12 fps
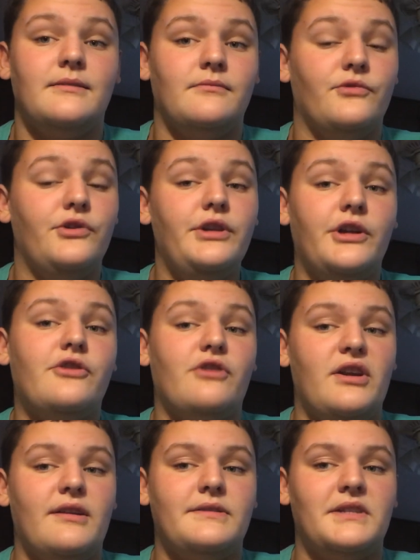some really
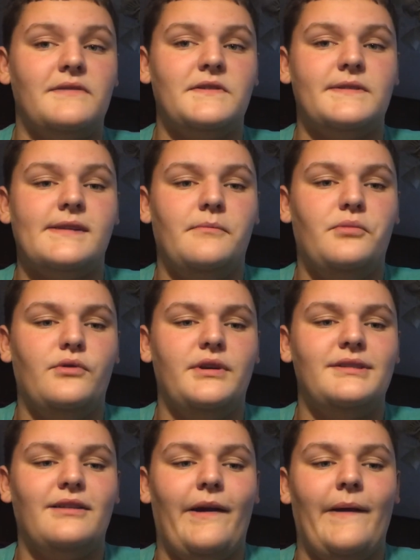creative stuff at some
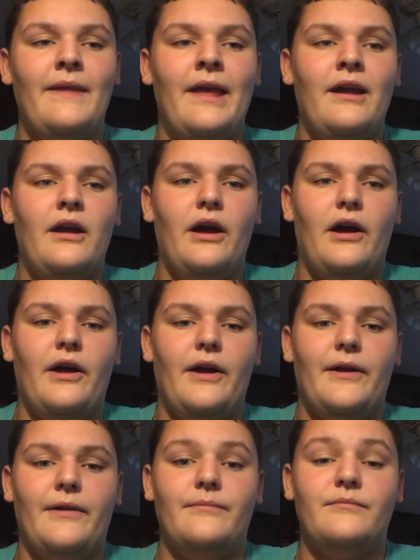points, like
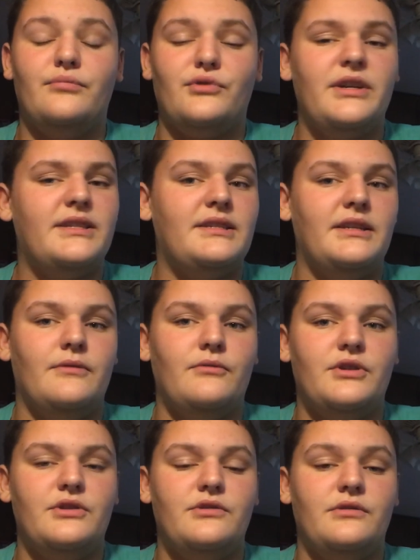Brixton,
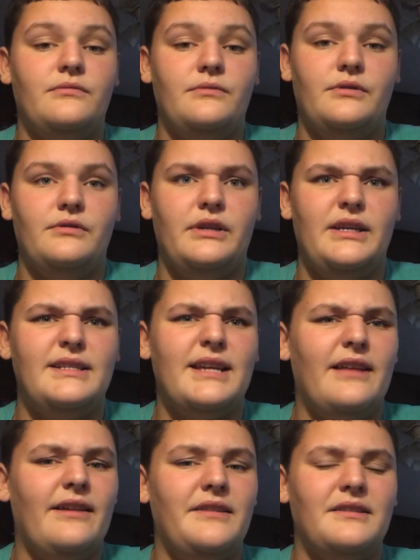which he's
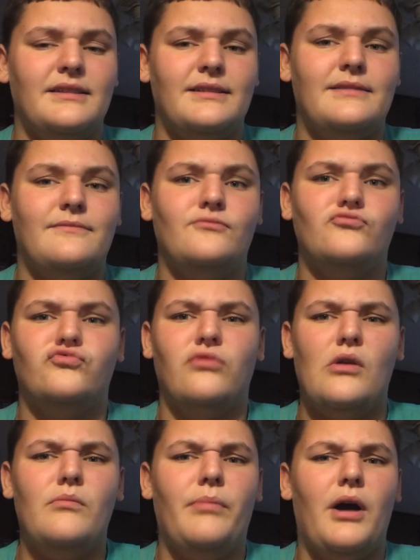got, like, this
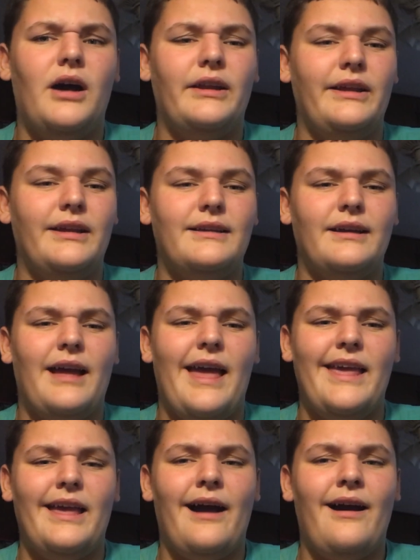robotic
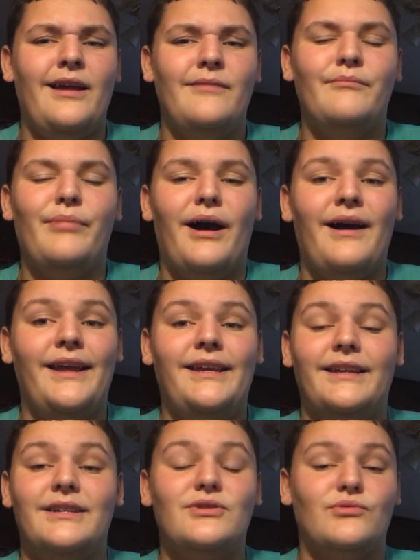AI
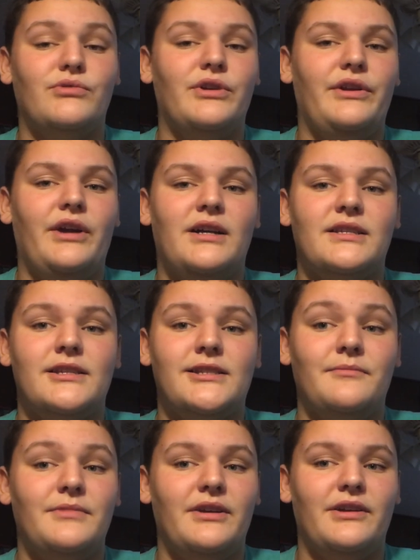bike, and it's really awesome,
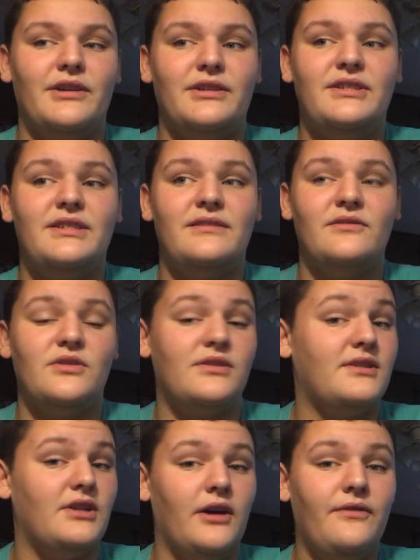some of the
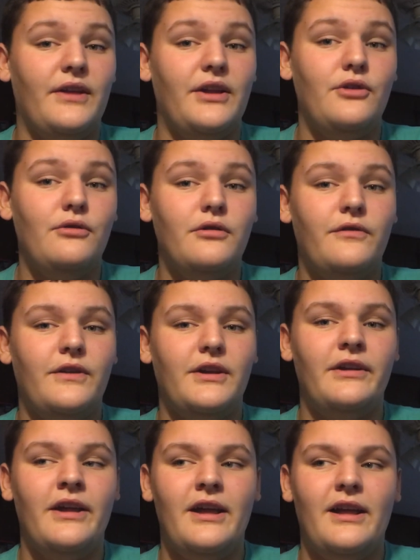stuff they do with
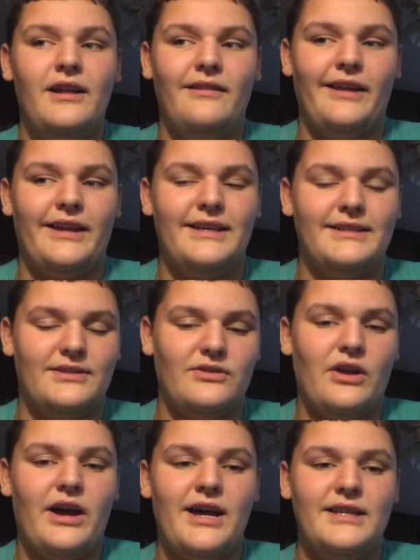it. Like, he
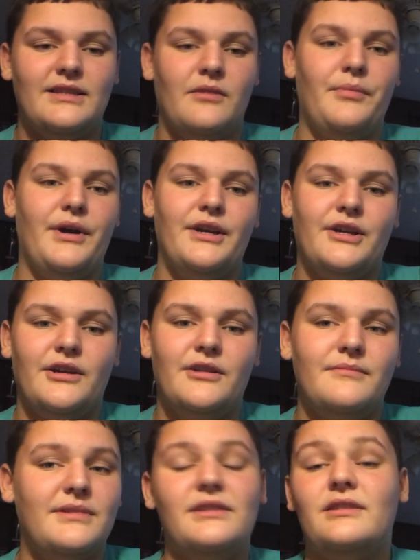slides and the bike
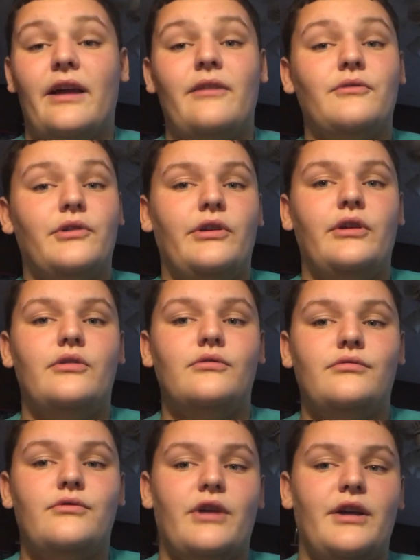comes. It's, like, really
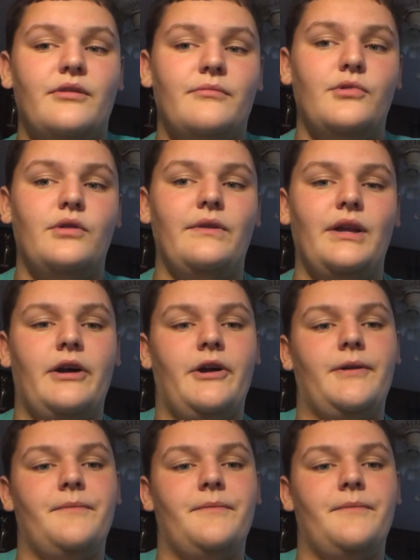cool throughout the movie. You